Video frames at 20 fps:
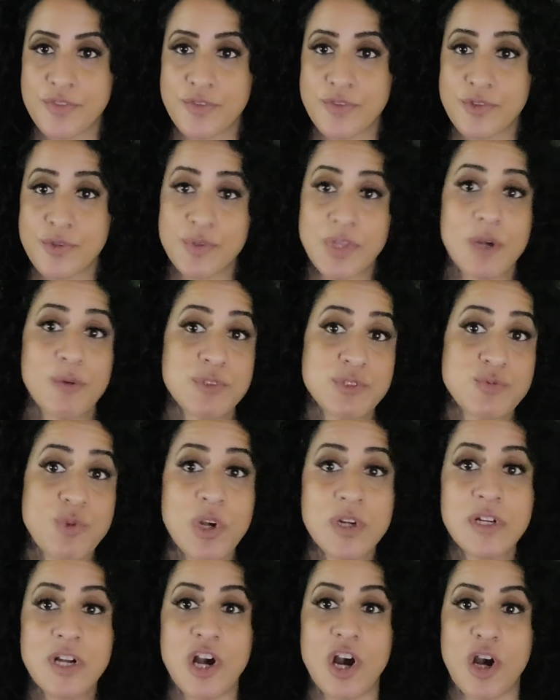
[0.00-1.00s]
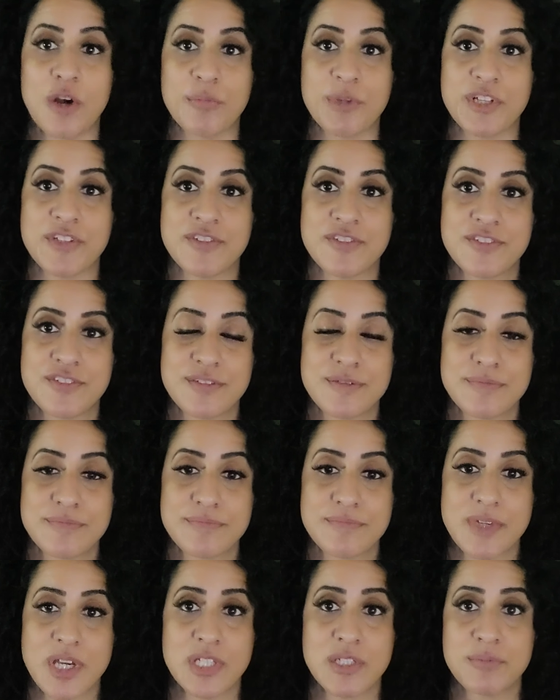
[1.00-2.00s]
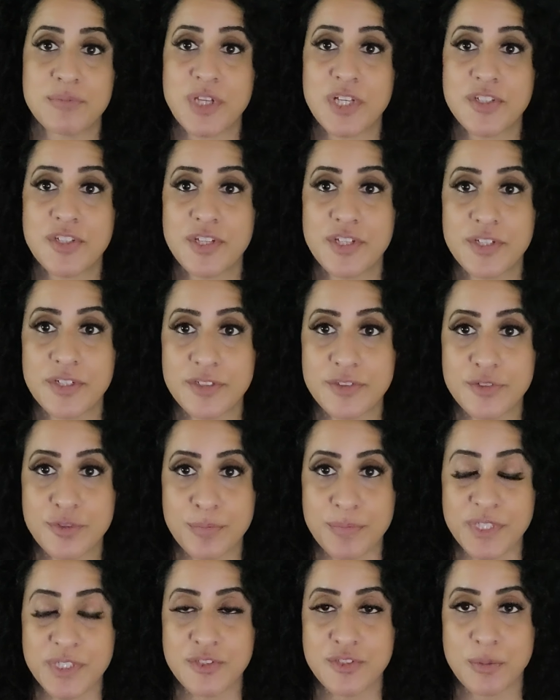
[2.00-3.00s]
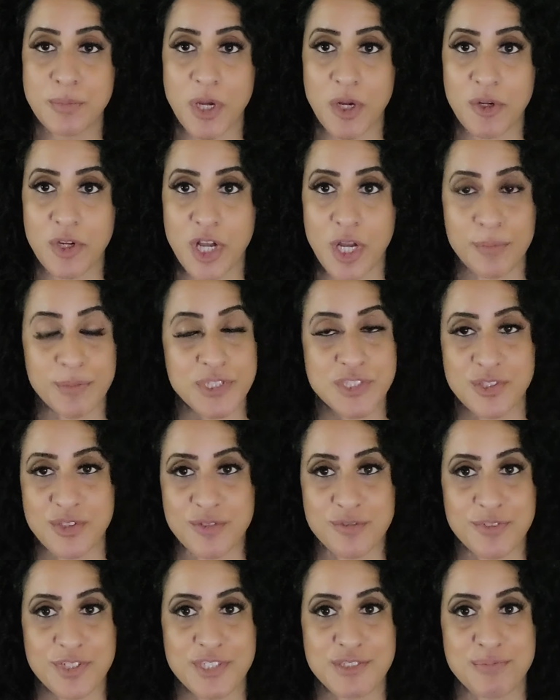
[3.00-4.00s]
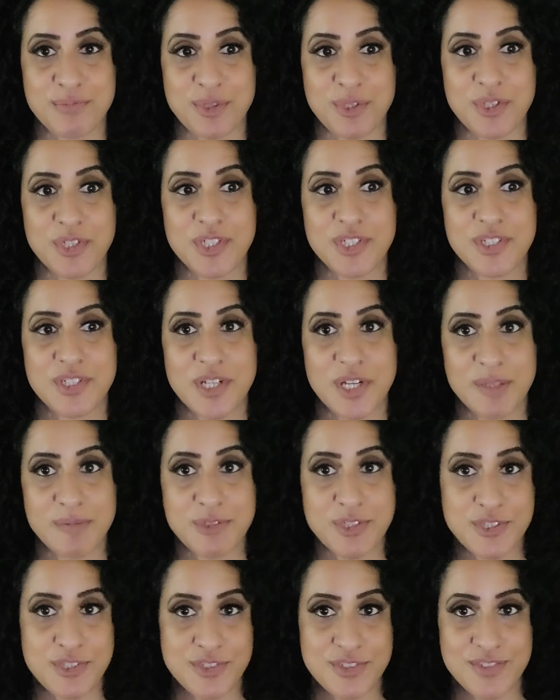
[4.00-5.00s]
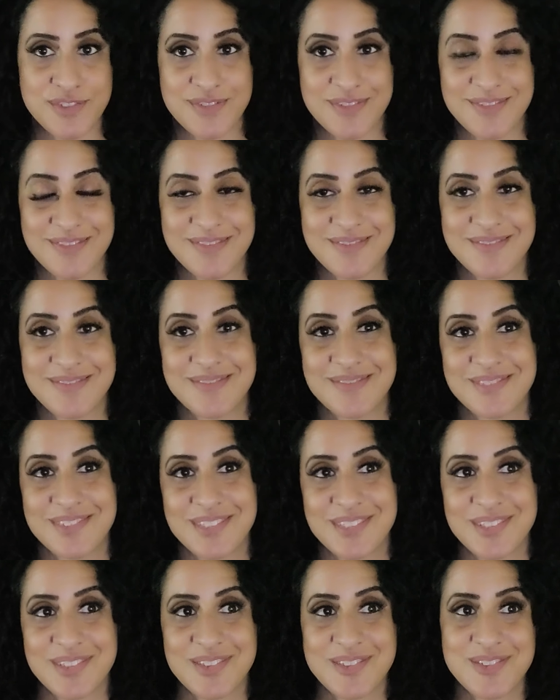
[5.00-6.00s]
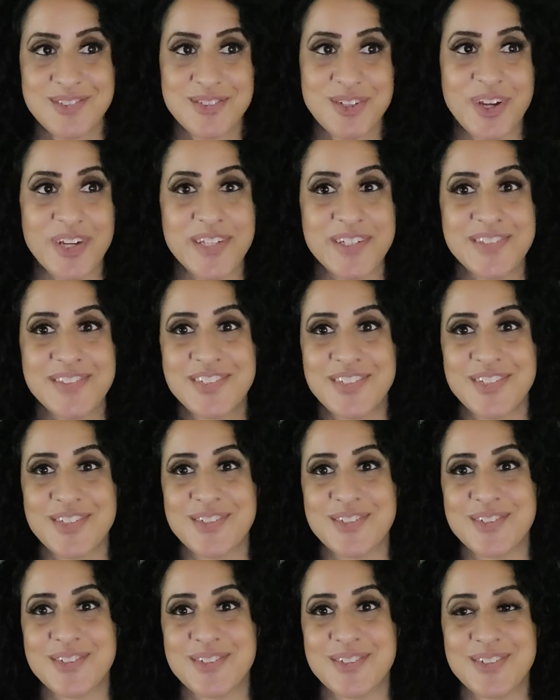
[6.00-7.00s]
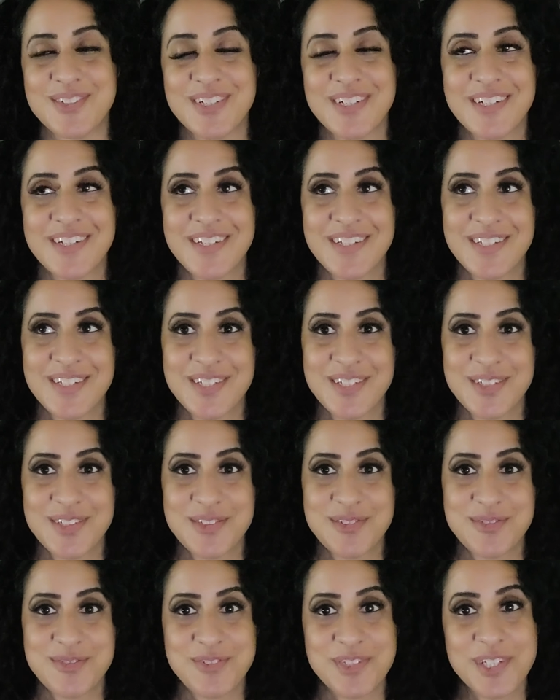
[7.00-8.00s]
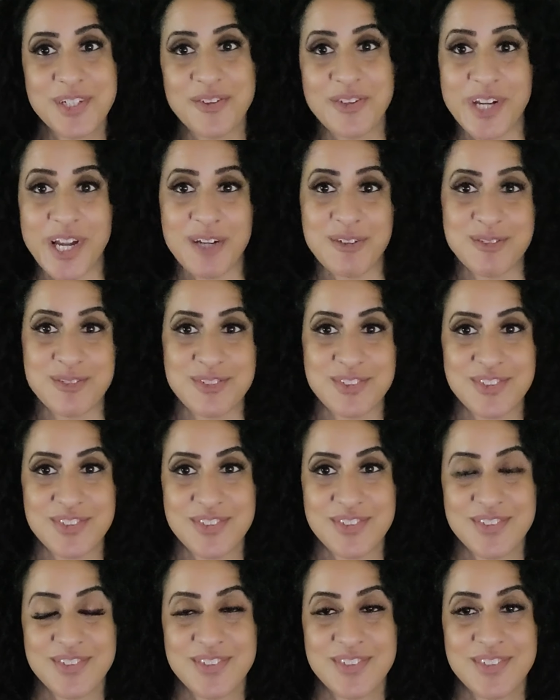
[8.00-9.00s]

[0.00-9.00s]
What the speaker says: So that was one comment. And I'm not here to bitch about comments on Facebook. I'm just trying to figure out